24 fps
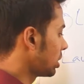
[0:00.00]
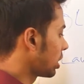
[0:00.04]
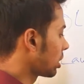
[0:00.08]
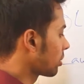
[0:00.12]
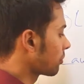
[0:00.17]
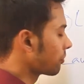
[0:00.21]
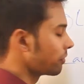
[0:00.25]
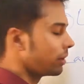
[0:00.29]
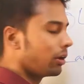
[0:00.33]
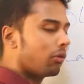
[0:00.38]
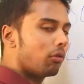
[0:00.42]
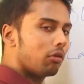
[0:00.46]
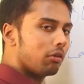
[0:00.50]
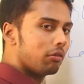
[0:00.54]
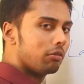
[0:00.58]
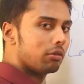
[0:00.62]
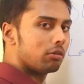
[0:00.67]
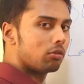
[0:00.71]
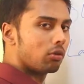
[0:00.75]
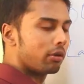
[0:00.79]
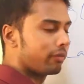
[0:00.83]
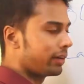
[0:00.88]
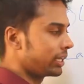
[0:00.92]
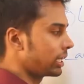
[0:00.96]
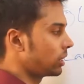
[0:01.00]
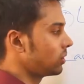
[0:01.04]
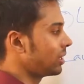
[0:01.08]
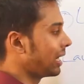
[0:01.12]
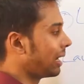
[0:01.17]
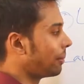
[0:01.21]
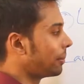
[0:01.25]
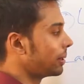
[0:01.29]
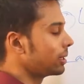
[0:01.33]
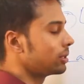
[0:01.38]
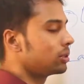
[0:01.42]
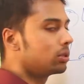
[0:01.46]
talk whether to
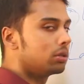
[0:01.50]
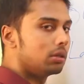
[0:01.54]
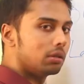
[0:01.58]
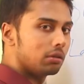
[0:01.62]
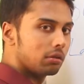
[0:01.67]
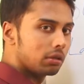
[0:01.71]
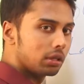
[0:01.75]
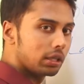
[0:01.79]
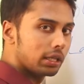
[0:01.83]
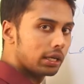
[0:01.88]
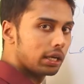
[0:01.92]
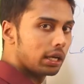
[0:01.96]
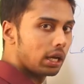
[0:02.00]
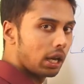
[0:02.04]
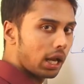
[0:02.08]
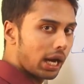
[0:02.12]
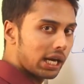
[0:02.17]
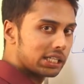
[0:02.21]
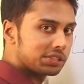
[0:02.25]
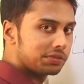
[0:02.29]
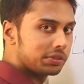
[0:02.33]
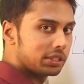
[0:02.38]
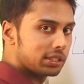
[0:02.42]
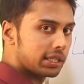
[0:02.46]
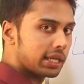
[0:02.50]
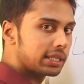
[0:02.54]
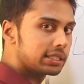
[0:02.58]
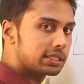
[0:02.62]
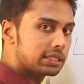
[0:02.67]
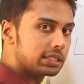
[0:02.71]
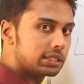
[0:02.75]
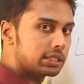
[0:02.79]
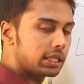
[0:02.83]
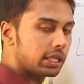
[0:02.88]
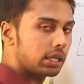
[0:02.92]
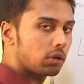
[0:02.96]
amend the laws which are
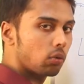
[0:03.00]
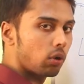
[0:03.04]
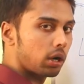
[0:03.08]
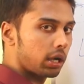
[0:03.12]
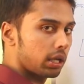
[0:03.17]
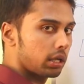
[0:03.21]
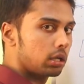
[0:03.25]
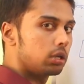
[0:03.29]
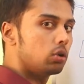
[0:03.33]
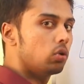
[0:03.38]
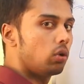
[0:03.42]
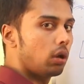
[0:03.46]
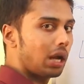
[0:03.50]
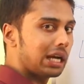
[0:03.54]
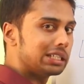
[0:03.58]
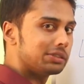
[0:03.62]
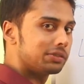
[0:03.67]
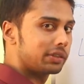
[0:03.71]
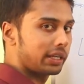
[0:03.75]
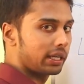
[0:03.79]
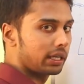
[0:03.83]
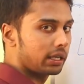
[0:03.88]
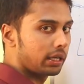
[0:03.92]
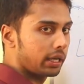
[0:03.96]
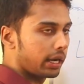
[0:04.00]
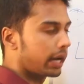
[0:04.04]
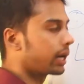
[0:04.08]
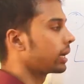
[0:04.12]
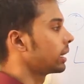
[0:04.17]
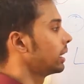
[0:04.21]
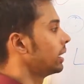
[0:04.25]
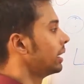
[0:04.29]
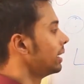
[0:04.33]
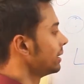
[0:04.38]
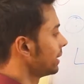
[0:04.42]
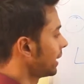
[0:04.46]
existing, what are the new laws we can create.
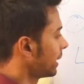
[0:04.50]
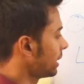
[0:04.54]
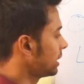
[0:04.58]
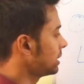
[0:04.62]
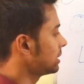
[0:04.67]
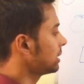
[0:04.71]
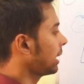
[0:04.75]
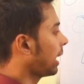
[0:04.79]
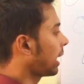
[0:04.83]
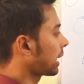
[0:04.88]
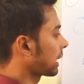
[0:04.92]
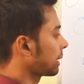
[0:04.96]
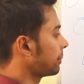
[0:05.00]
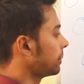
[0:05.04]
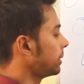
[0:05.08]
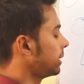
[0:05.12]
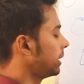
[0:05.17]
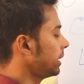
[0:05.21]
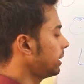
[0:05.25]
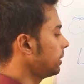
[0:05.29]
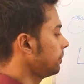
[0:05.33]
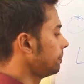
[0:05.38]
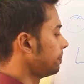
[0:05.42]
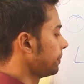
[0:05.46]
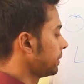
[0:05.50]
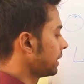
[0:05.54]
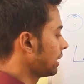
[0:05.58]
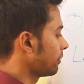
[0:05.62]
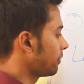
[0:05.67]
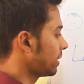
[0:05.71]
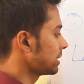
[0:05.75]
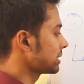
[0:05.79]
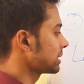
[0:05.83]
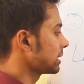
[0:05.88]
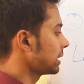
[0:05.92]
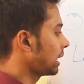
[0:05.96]
That is law committee. The
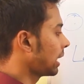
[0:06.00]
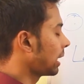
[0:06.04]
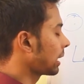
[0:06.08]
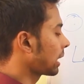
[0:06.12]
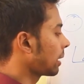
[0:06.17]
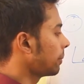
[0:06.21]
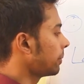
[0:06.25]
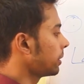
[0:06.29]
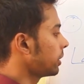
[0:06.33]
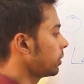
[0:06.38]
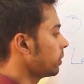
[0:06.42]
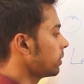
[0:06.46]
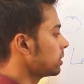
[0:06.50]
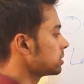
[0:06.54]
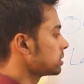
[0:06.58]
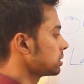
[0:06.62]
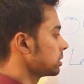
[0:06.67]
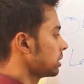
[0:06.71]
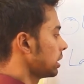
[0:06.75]
first law committee was